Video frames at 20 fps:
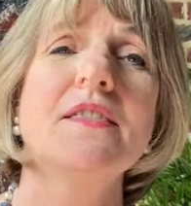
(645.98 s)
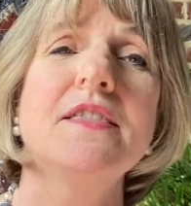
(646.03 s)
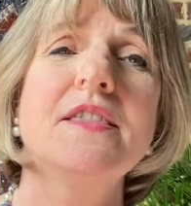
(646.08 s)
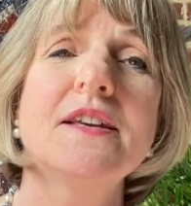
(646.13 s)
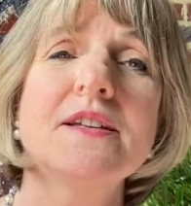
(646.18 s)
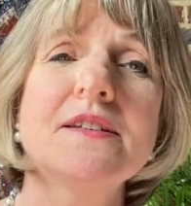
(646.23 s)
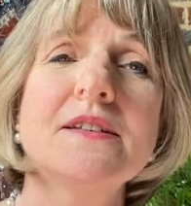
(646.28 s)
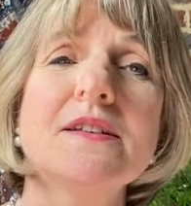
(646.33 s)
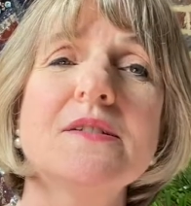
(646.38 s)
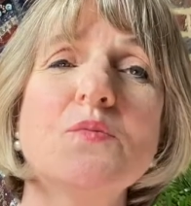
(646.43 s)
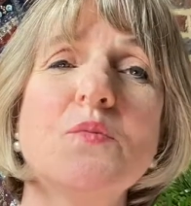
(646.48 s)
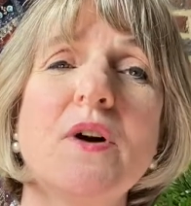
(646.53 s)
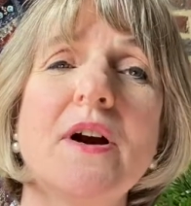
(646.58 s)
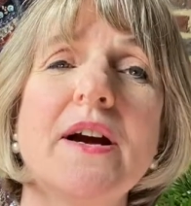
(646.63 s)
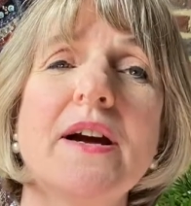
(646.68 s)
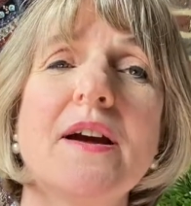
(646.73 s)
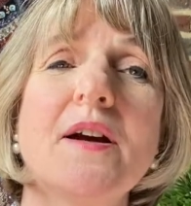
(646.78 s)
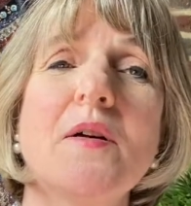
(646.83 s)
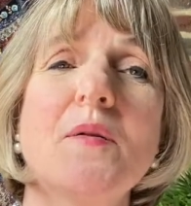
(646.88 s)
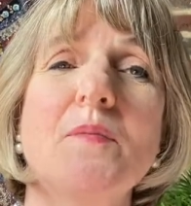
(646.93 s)
this is
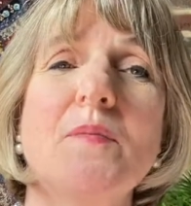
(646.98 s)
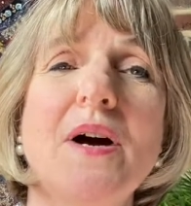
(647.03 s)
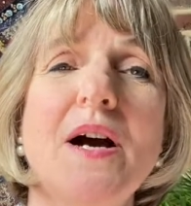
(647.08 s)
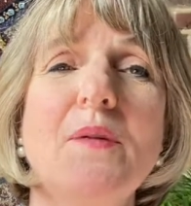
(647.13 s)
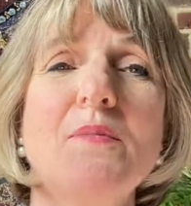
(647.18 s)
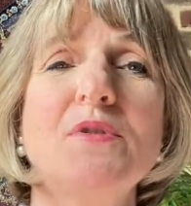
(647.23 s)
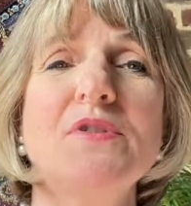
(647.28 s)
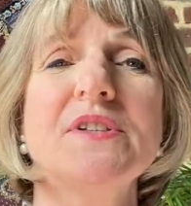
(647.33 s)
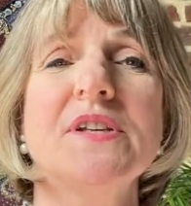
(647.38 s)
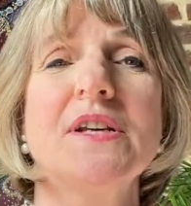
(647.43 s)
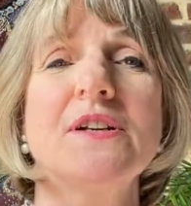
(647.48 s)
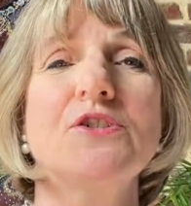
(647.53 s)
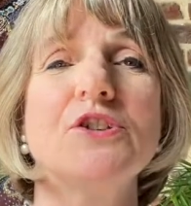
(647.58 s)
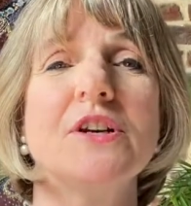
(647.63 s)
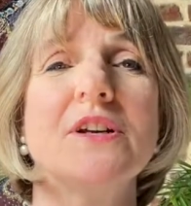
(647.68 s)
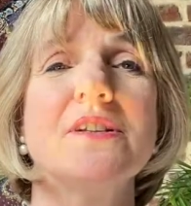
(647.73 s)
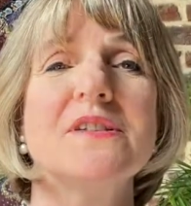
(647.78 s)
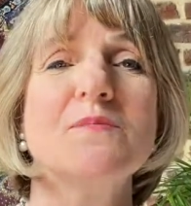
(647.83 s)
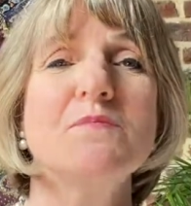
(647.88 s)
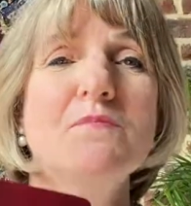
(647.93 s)
why Bible
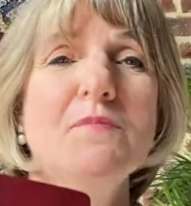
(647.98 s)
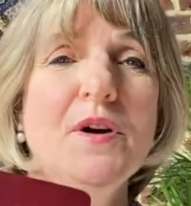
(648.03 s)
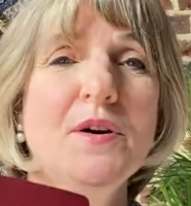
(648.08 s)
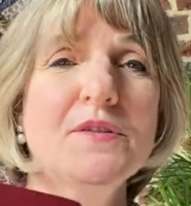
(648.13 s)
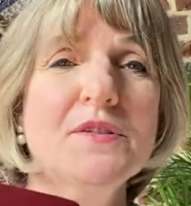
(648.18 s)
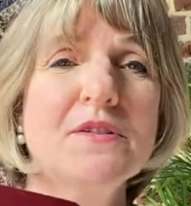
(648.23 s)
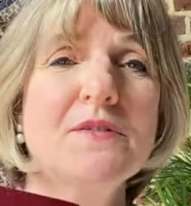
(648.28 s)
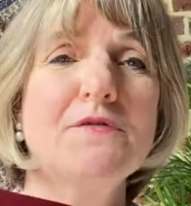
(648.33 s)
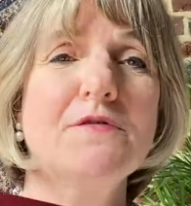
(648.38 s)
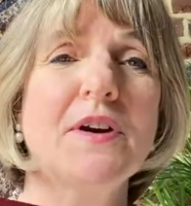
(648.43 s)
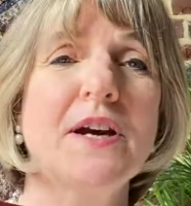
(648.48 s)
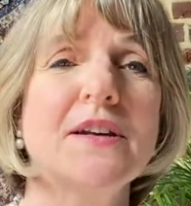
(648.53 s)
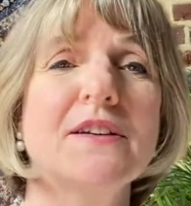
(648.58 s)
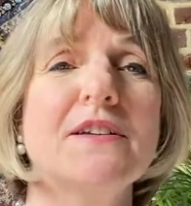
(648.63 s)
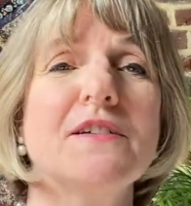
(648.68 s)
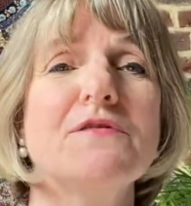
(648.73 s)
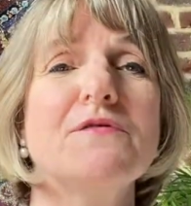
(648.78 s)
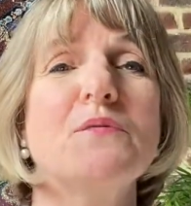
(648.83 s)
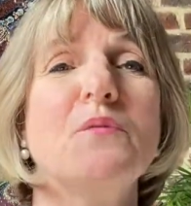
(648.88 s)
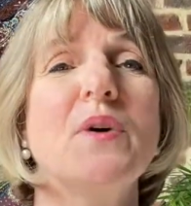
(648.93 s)
teaching is most
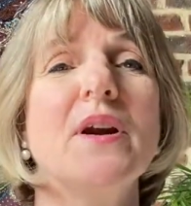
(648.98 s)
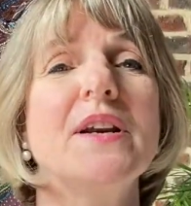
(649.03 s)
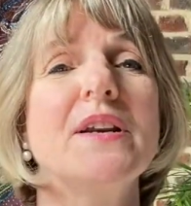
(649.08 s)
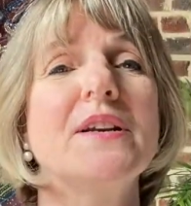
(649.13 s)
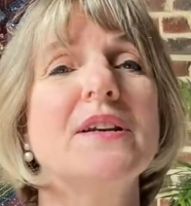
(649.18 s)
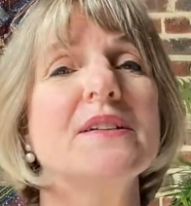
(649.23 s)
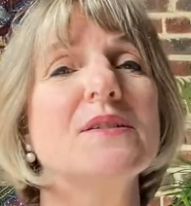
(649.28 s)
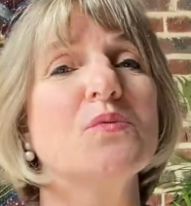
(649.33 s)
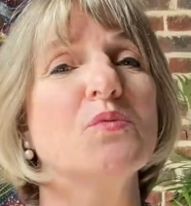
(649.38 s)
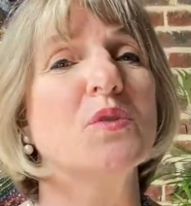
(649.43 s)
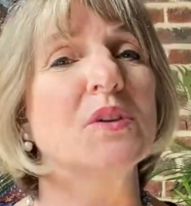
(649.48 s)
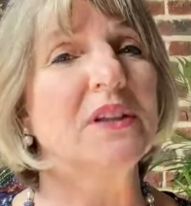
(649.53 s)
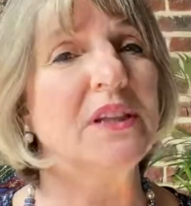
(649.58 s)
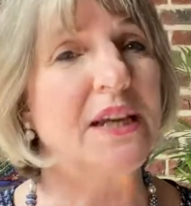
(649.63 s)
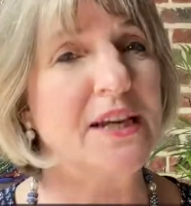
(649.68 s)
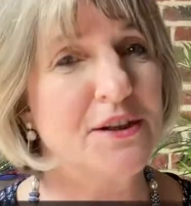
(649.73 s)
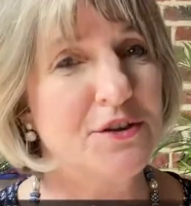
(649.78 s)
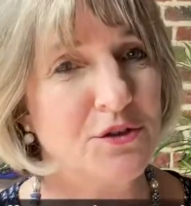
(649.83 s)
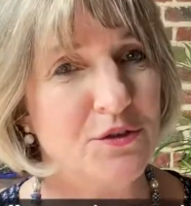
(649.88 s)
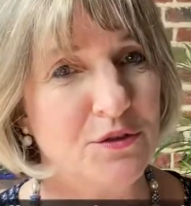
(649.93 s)
effective when it is
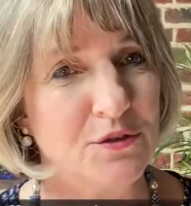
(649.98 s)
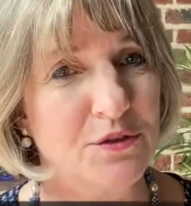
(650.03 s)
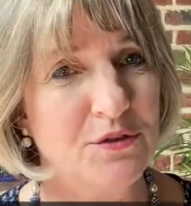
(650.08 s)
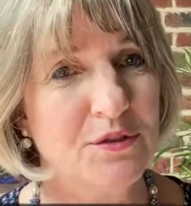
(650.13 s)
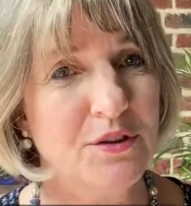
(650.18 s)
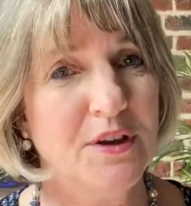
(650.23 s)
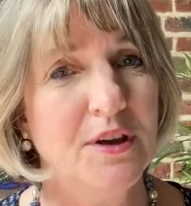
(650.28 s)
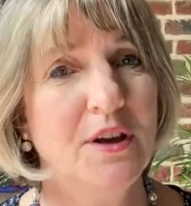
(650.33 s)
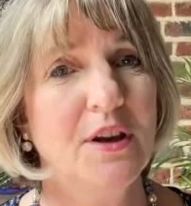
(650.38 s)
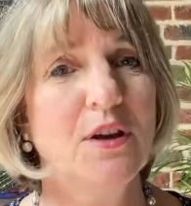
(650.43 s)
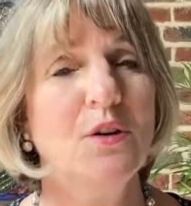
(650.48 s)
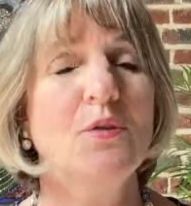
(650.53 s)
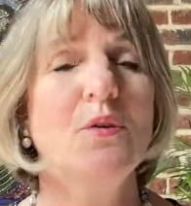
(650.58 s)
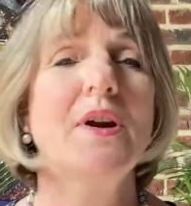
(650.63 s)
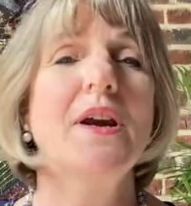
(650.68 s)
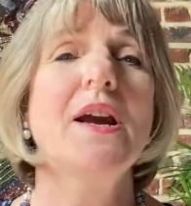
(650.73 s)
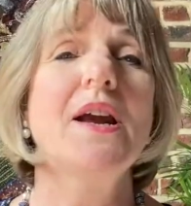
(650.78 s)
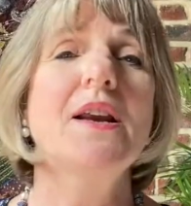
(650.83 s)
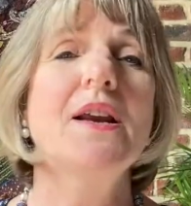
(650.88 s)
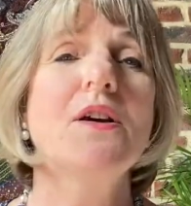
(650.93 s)
relational,
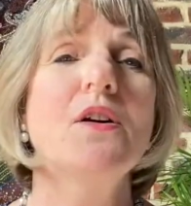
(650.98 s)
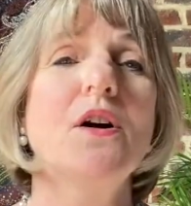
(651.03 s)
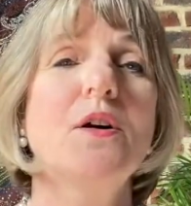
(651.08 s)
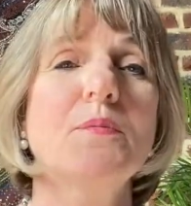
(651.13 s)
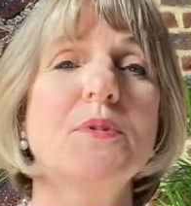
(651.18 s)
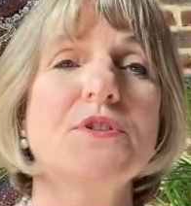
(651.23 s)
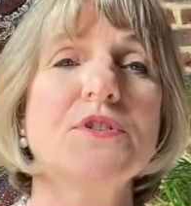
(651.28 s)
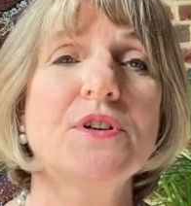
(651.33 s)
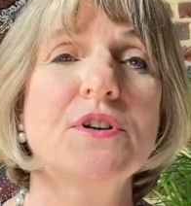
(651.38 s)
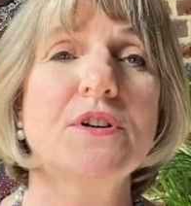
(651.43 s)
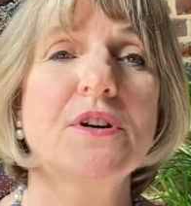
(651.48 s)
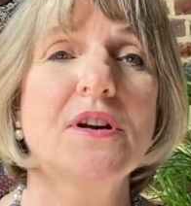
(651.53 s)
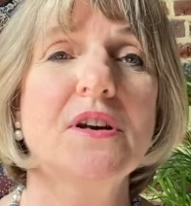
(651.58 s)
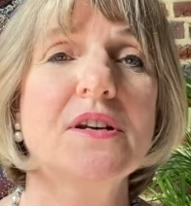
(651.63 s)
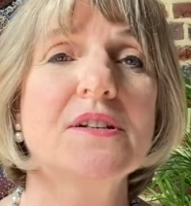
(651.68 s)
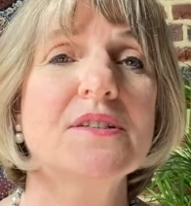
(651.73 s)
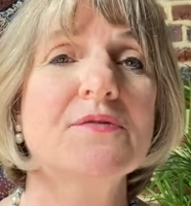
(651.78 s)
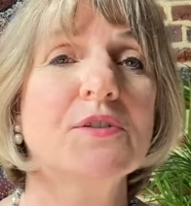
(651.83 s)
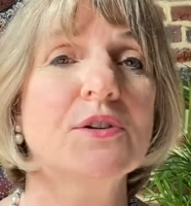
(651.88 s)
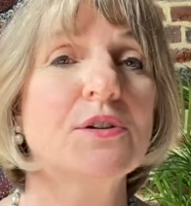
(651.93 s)
creating
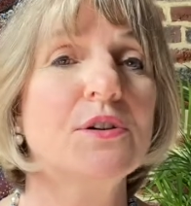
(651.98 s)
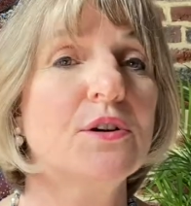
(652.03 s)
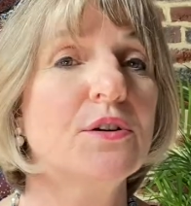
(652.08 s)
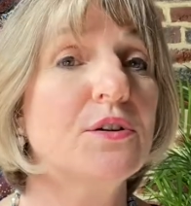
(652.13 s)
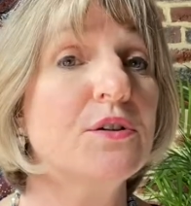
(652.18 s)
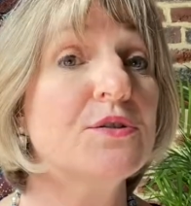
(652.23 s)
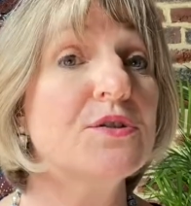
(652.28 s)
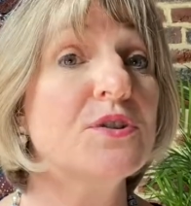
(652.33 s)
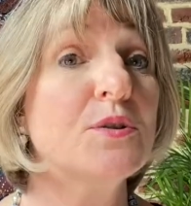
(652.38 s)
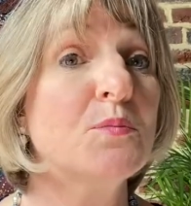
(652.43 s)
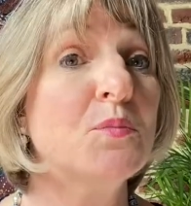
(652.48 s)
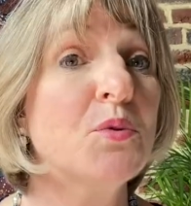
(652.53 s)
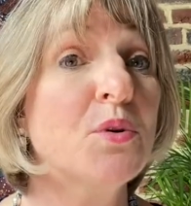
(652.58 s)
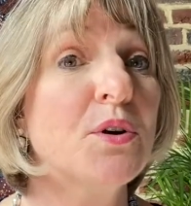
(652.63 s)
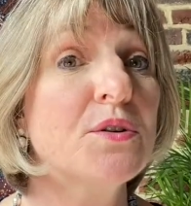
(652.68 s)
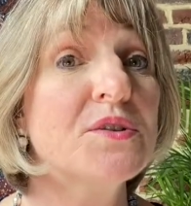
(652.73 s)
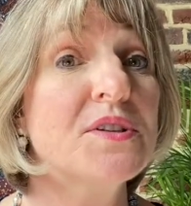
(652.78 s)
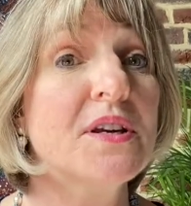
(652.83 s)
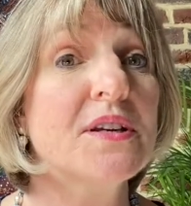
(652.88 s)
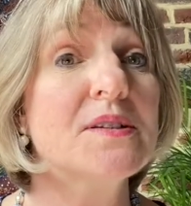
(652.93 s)
opportunities for learners to
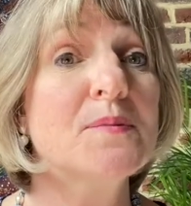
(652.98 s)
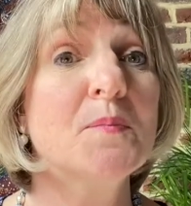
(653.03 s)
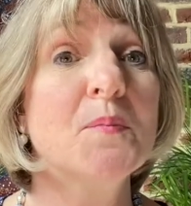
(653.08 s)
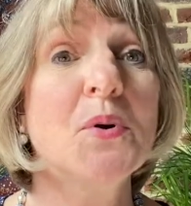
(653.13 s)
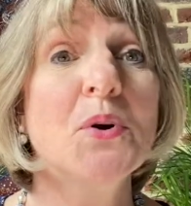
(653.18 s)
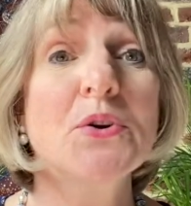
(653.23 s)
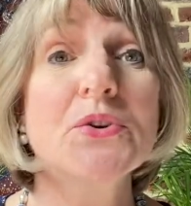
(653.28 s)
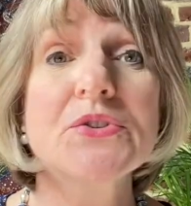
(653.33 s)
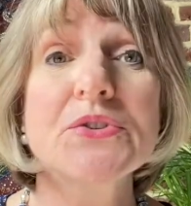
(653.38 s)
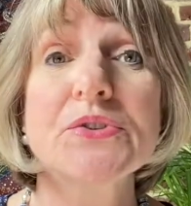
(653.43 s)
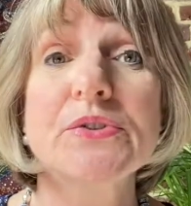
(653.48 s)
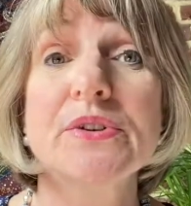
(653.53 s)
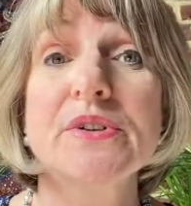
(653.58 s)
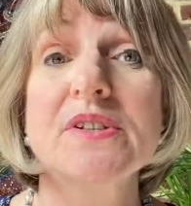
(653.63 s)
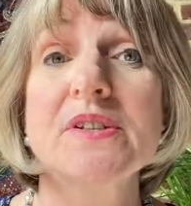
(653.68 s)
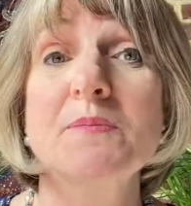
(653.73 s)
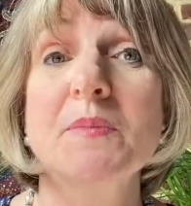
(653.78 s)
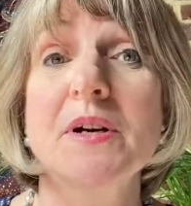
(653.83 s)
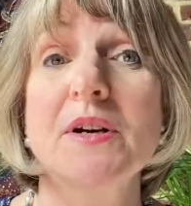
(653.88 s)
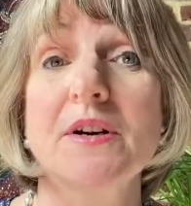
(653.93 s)
process personal
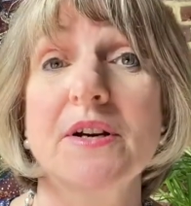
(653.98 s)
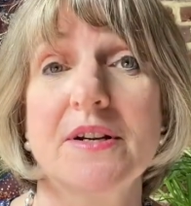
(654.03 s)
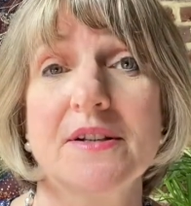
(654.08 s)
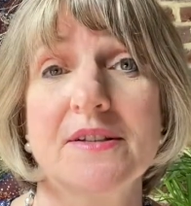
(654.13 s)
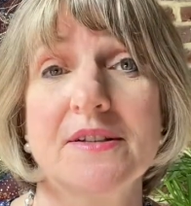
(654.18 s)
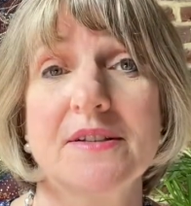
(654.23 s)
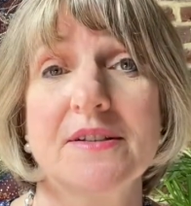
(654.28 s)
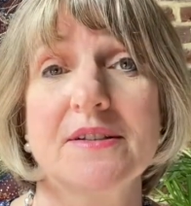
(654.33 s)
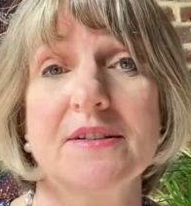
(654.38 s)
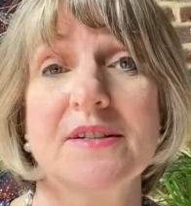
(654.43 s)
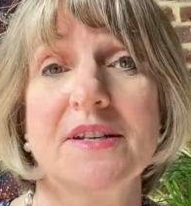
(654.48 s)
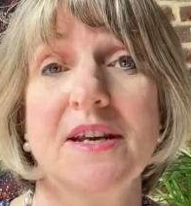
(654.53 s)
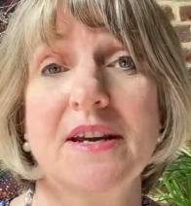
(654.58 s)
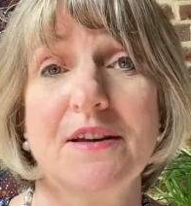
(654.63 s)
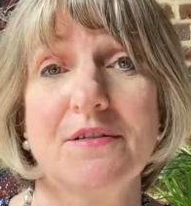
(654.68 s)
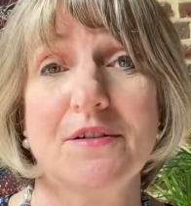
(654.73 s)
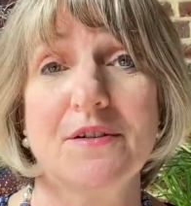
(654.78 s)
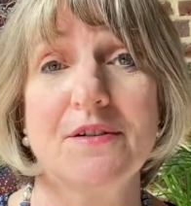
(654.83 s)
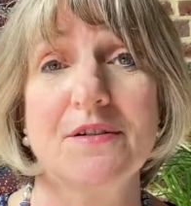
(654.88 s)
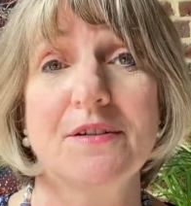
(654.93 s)
experiences
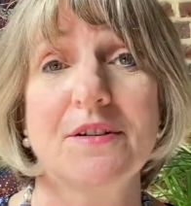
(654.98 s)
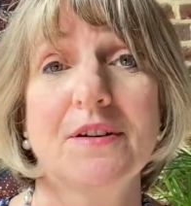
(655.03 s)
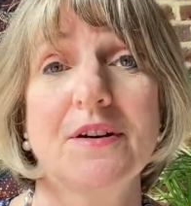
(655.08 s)
together.